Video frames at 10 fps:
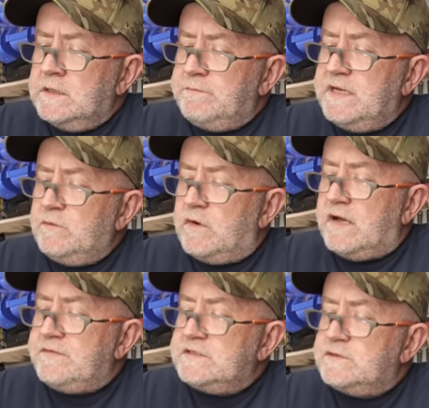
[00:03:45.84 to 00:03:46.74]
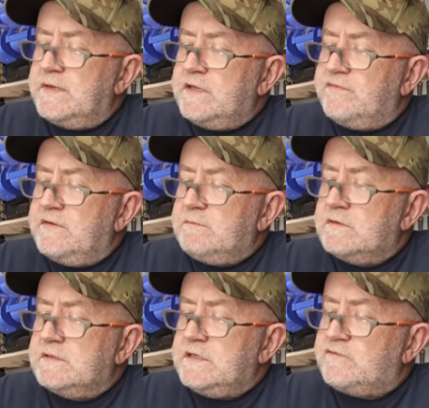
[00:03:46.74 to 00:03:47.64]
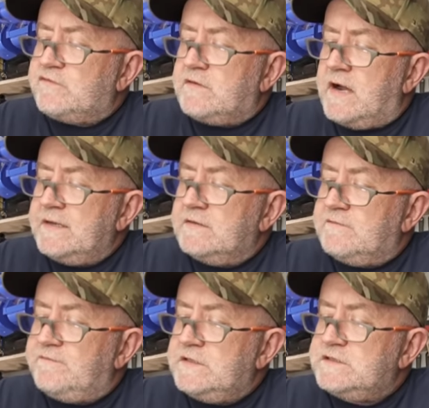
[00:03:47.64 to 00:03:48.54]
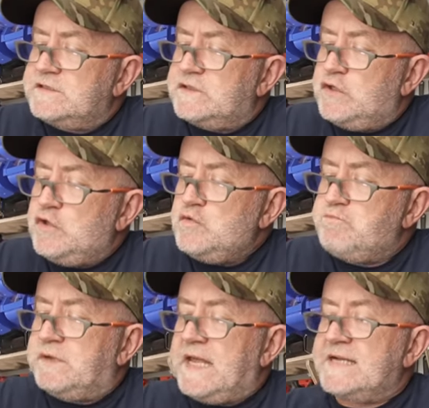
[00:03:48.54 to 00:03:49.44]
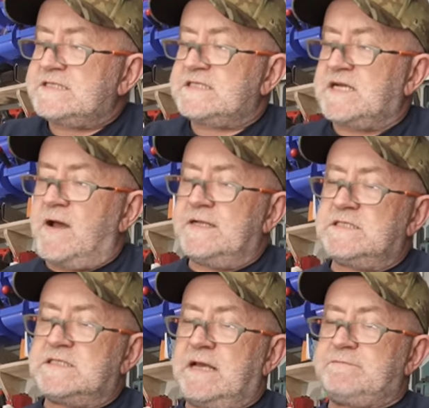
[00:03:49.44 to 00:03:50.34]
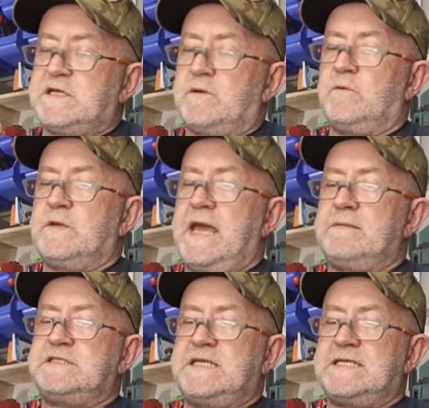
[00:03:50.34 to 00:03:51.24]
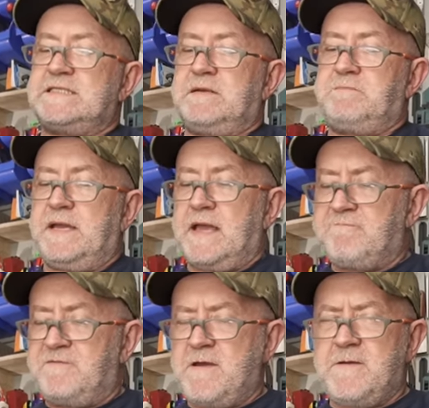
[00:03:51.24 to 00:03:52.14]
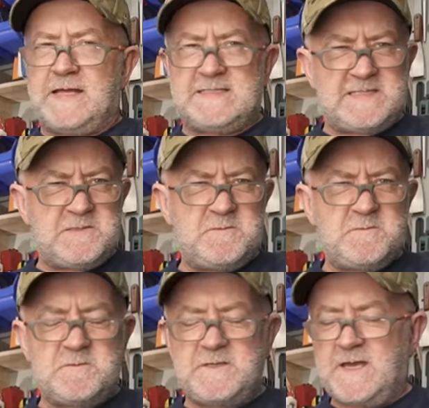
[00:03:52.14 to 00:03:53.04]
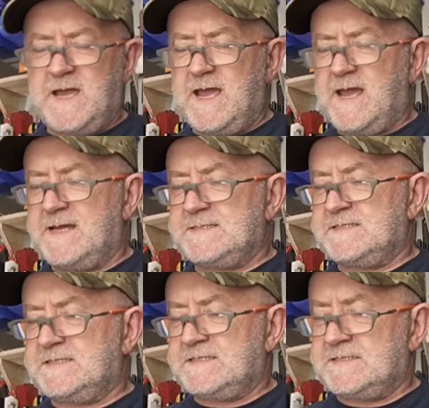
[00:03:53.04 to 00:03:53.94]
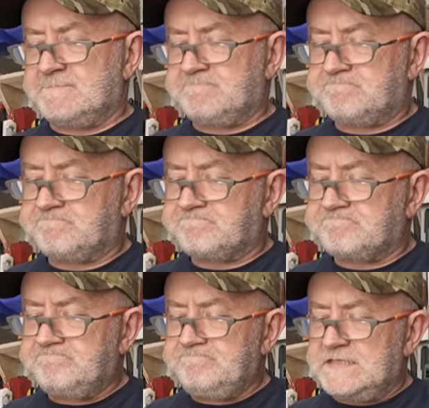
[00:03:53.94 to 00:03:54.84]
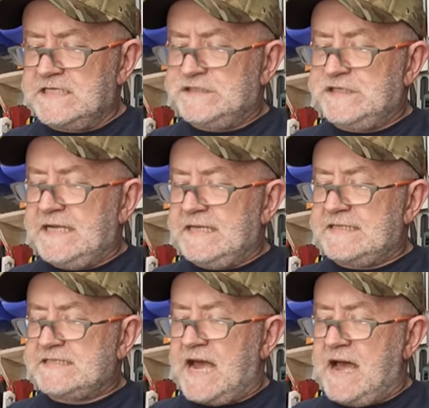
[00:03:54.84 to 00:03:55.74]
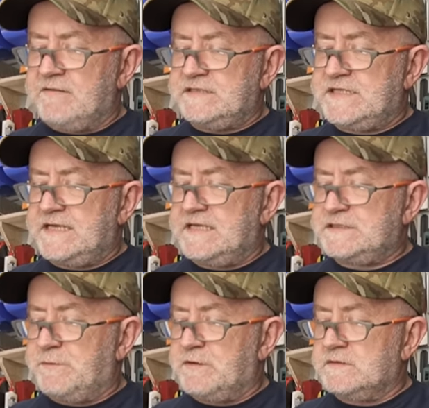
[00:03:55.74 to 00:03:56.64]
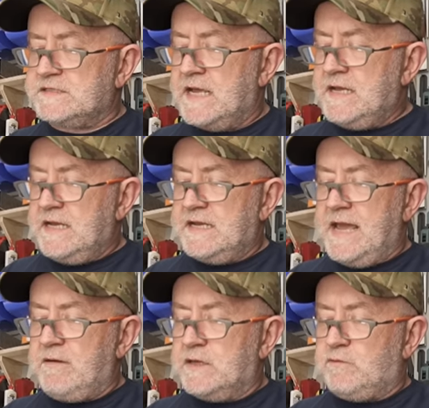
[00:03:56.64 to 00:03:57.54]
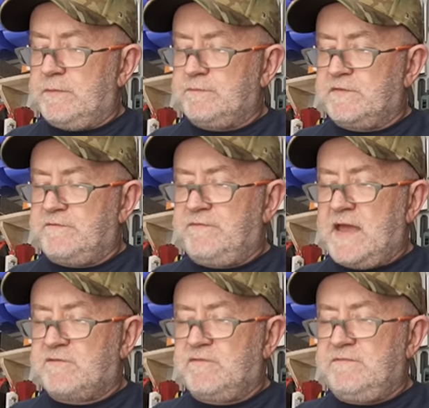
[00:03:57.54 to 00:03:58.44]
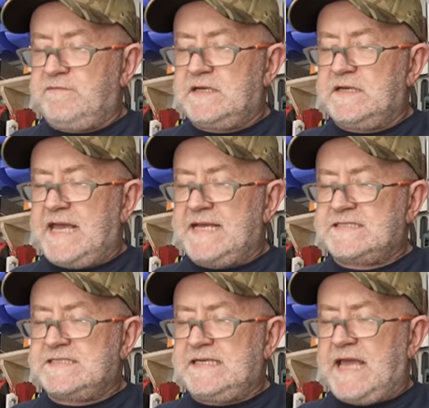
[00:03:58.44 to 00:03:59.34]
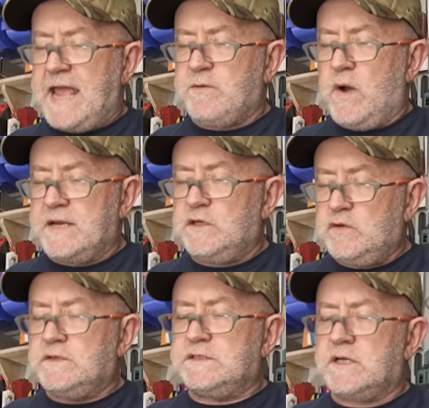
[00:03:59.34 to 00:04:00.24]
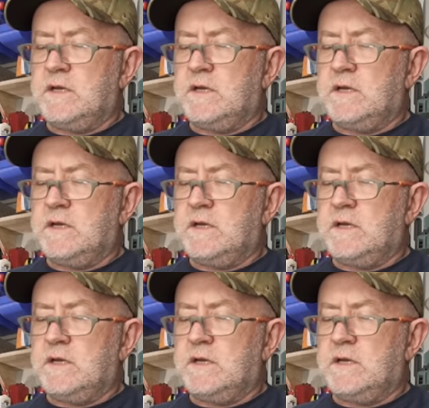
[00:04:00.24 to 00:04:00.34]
"Meanwhile, the 23 model year Triton features new black side steps on all cab chassis and pickup variants." Yes. "GLXR and GLS models are now equipped with the factory fitted SDA1 unit